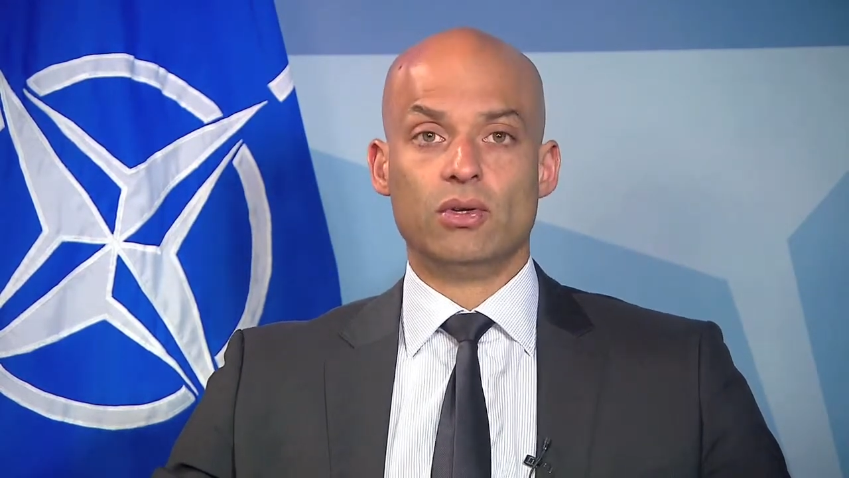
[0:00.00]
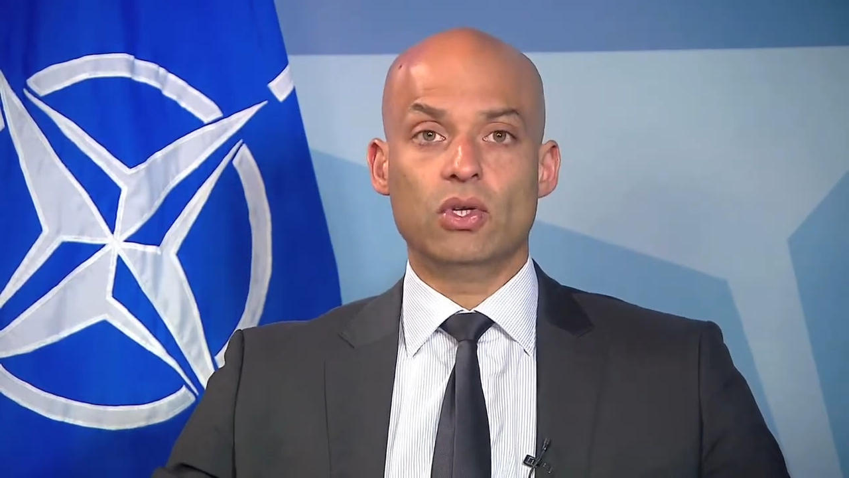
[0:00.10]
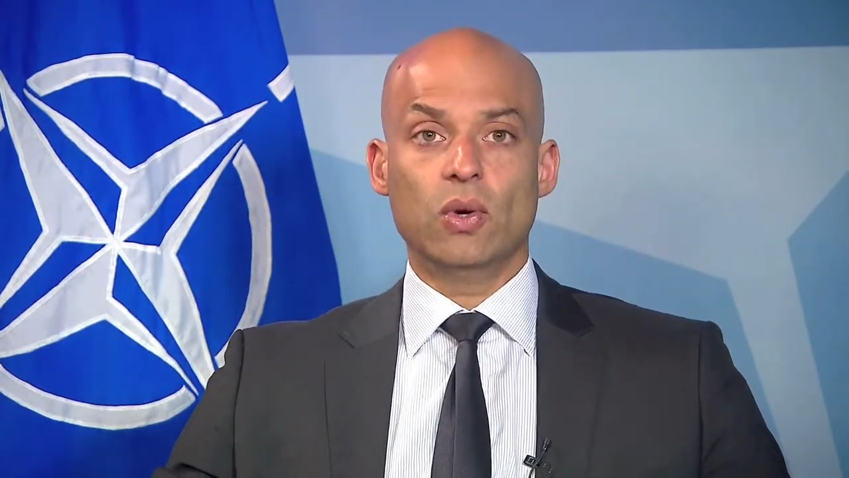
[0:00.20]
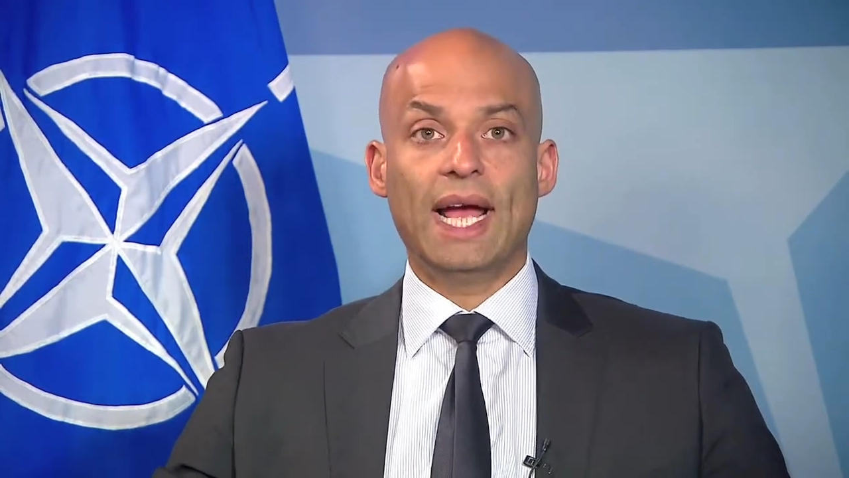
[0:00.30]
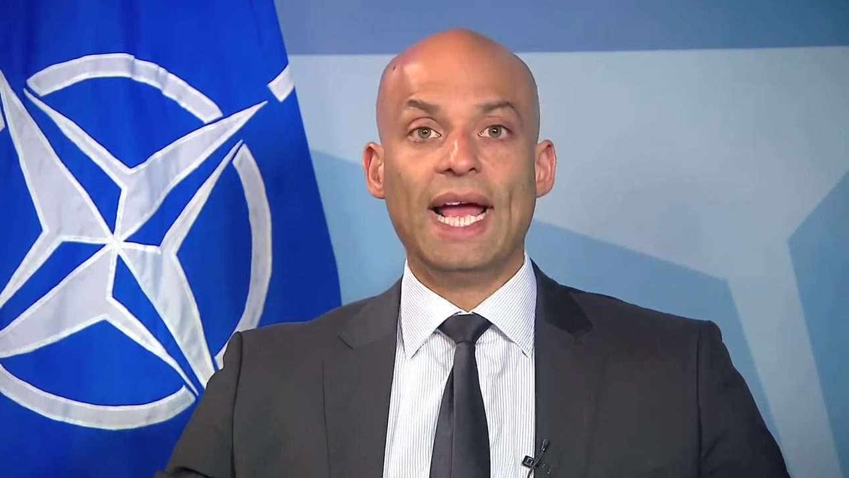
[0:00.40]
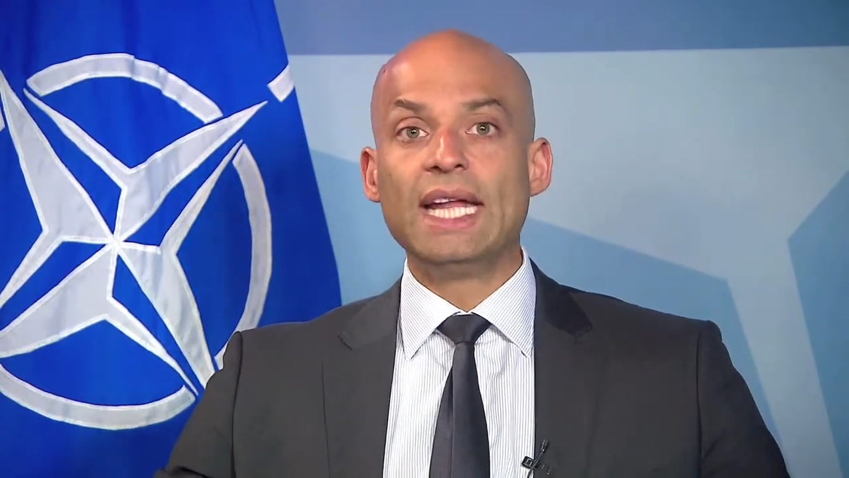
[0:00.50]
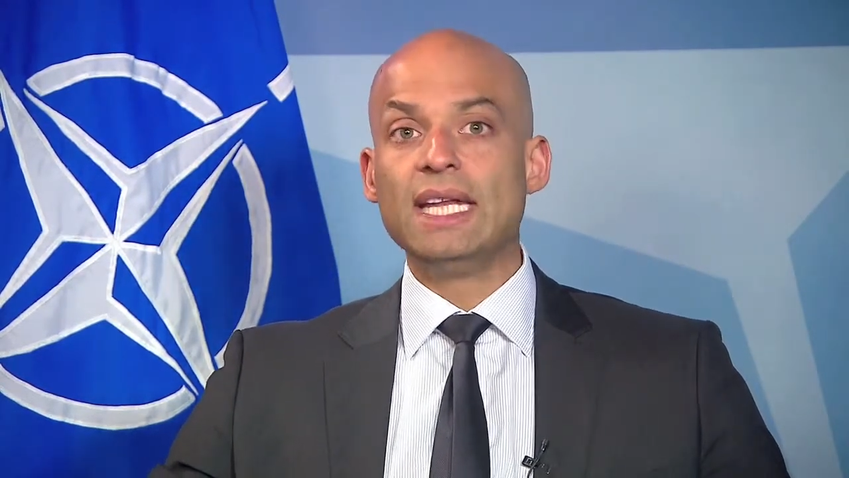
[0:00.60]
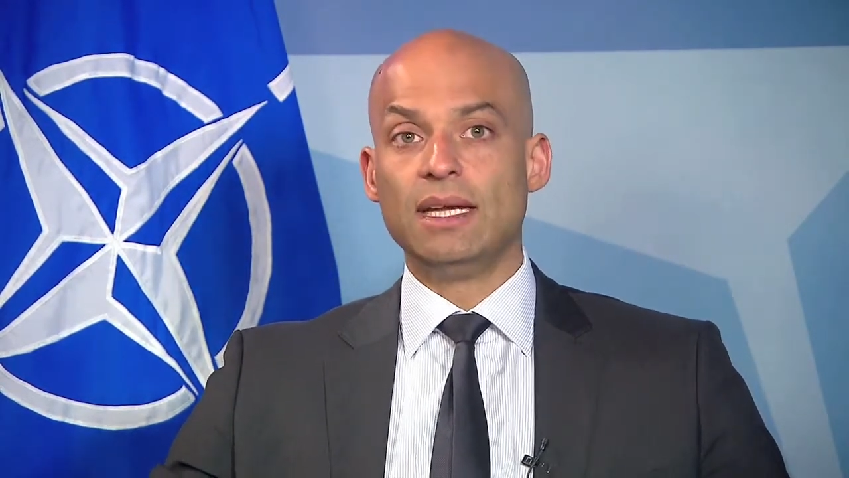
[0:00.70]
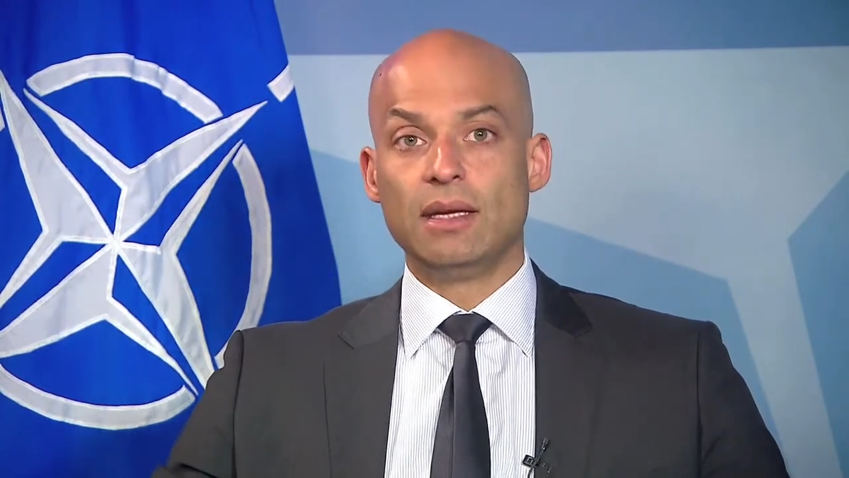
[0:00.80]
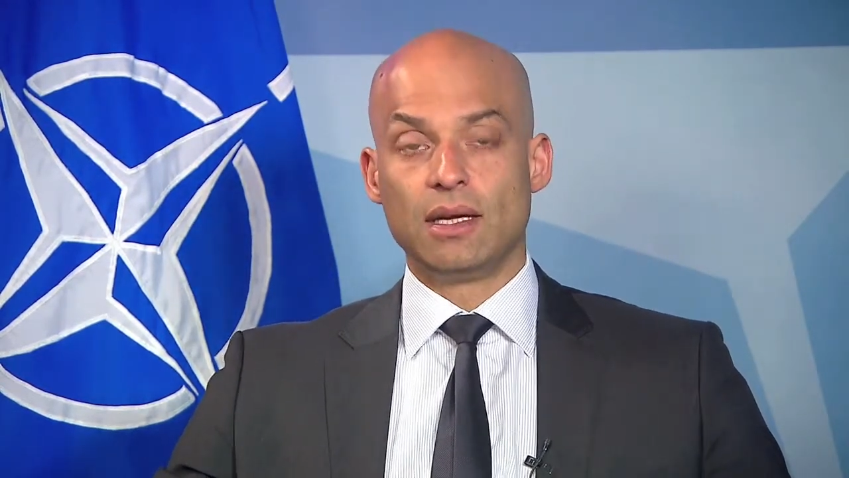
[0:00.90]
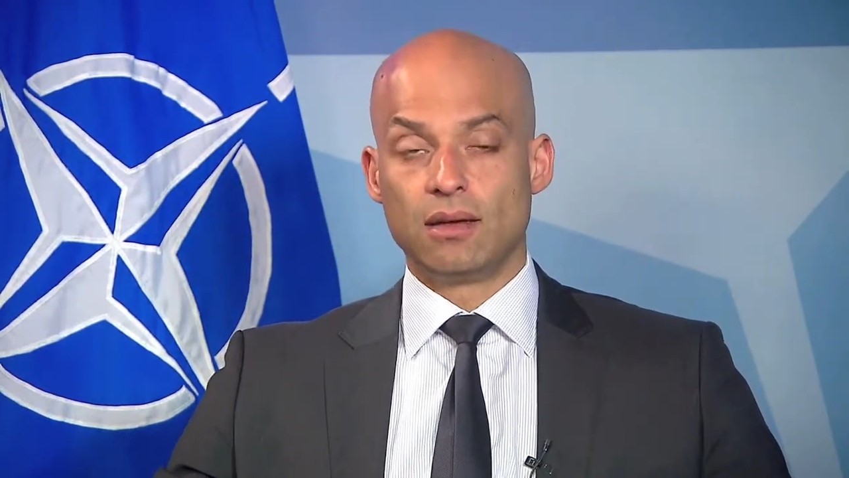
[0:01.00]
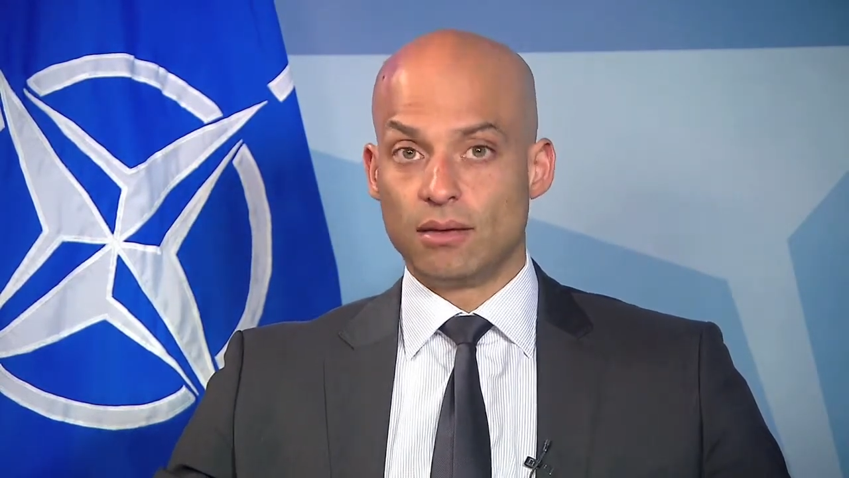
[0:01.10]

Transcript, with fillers: to any